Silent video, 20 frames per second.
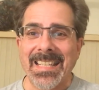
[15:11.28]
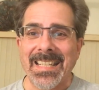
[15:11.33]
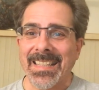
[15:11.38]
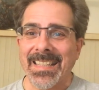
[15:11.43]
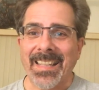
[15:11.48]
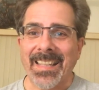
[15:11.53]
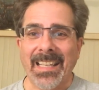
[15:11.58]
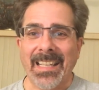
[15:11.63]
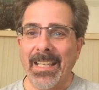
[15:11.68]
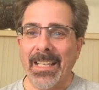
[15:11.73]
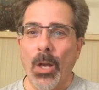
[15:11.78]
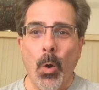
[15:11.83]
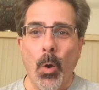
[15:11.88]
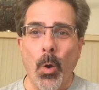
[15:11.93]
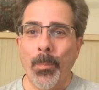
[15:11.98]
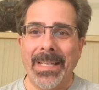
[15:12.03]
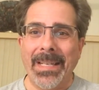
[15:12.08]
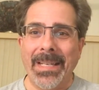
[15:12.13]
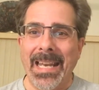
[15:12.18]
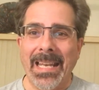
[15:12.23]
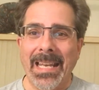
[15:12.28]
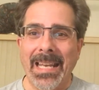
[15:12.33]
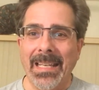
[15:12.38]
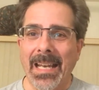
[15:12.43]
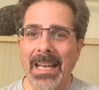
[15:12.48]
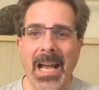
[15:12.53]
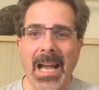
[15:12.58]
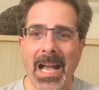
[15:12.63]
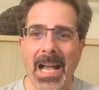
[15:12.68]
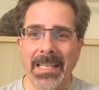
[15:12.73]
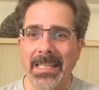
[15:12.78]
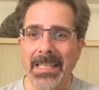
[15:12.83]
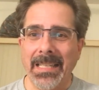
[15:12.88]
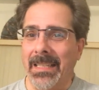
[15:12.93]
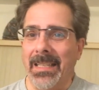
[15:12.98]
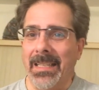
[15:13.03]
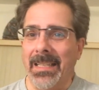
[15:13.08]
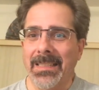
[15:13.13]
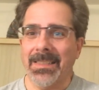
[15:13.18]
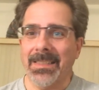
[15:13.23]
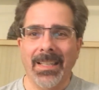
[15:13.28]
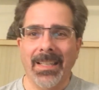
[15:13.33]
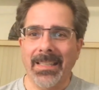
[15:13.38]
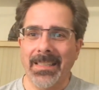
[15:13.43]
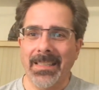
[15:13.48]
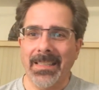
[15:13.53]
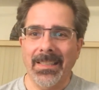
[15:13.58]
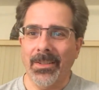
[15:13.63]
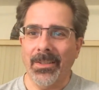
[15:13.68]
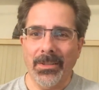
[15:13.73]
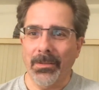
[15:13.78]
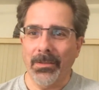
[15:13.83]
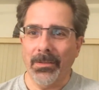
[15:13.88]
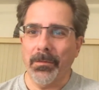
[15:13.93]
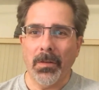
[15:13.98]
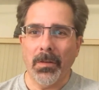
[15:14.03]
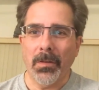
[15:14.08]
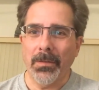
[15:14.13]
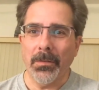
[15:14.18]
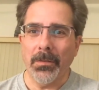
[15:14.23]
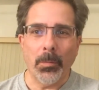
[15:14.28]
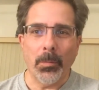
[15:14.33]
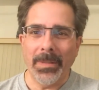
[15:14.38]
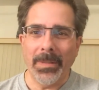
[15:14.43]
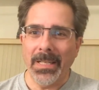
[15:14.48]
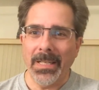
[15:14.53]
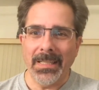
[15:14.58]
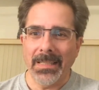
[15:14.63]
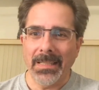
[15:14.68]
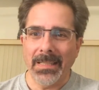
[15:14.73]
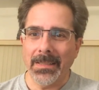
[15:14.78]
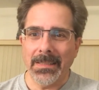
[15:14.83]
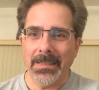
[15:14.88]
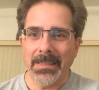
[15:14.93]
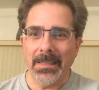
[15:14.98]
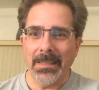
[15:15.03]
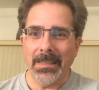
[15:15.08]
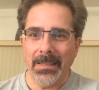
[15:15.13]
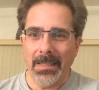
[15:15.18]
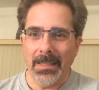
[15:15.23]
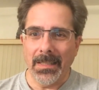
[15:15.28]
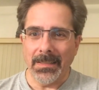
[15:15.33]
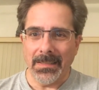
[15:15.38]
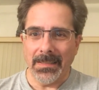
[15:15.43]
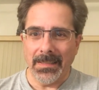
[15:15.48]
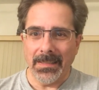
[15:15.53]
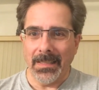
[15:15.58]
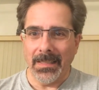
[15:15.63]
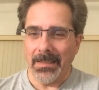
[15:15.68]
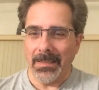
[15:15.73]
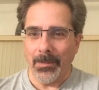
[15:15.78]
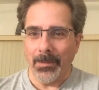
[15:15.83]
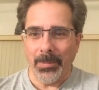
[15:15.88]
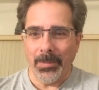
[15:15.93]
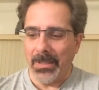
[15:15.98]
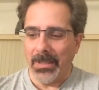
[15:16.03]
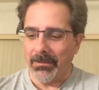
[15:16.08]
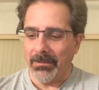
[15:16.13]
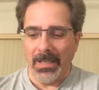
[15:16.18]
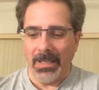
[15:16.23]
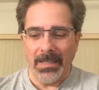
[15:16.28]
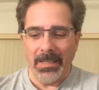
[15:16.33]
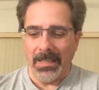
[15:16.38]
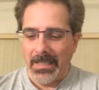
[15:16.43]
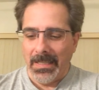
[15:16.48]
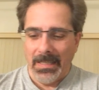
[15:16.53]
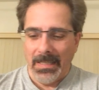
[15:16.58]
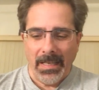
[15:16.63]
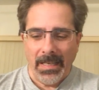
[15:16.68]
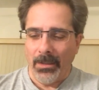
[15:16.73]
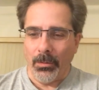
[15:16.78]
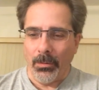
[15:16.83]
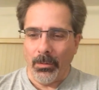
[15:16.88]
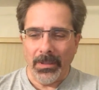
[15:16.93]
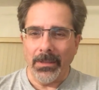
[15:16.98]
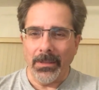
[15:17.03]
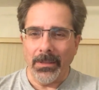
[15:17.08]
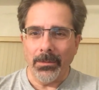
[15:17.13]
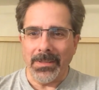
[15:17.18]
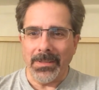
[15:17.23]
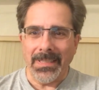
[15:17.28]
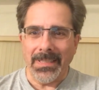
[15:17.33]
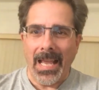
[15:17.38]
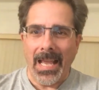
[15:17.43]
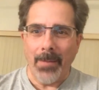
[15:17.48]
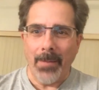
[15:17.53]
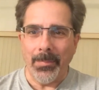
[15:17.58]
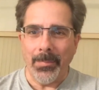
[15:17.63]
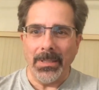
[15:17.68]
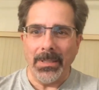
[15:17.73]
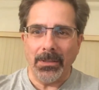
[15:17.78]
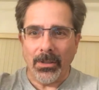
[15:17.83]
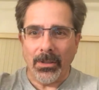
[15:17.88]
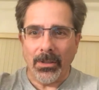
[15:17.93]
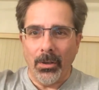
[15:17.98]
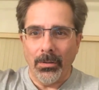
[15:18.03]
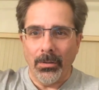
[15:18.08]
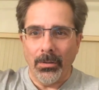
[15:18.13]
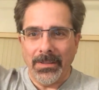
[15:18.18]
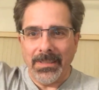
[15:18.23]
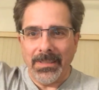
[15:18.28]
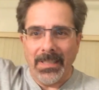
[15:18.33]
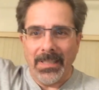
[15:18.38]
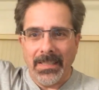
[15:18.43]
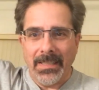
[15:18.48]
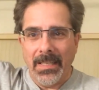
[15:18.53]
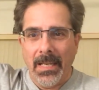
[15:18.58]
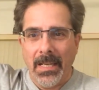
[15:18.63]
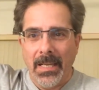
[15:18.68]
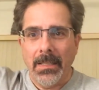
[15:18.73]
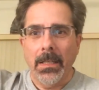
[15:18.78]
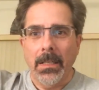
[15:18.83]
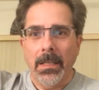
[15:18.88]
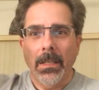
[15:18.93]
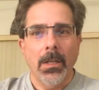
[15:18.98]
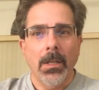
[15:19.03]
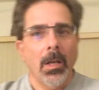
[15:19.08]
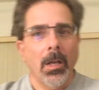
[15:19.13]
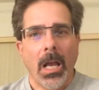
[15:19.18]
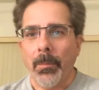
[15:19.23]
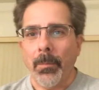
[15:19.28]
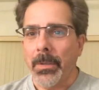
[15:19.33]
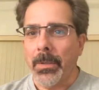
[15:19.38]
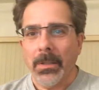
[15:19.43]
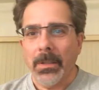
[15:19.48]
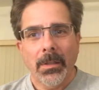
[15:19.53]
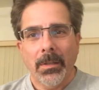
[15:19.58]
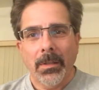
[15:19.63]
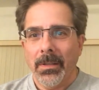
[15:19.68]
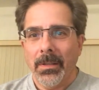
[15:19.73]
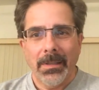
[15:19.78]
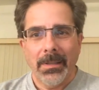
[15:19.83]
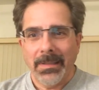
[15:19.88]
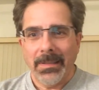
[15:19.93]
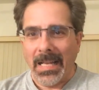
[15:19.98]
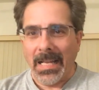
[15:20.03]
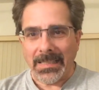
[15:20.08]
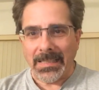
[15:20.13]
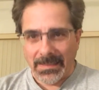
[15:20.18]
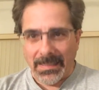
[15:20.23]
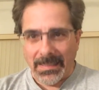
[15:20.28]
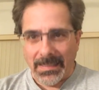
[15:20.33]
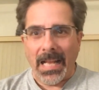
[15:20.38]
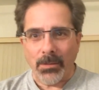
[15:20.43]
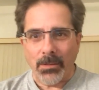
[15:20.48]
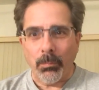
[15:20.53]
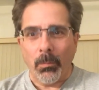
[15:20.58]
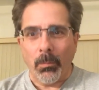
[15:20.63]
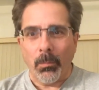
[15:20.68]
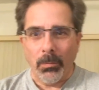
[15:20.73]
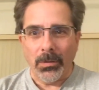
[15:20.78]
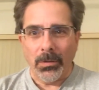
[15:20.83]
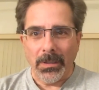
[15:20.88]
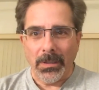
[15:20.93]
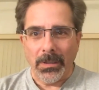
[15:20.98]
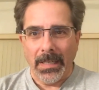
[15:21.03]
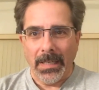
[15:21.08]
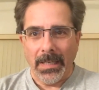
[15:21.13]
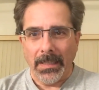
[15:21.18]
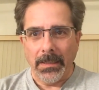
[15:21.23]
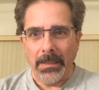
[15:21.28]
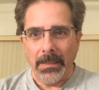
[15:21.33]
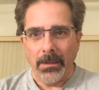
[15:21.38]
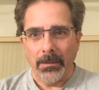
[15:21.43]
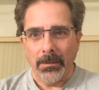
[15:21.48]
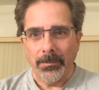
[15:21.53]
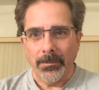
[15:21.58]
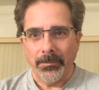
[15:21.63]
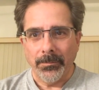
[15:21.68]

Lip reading: like an open net in hockey. It's like, you're in front of open net, you got the stick and the puck right on, and all you got to do is tap it. It's a goal. It's like, yay. I mean, that's what we're looking at here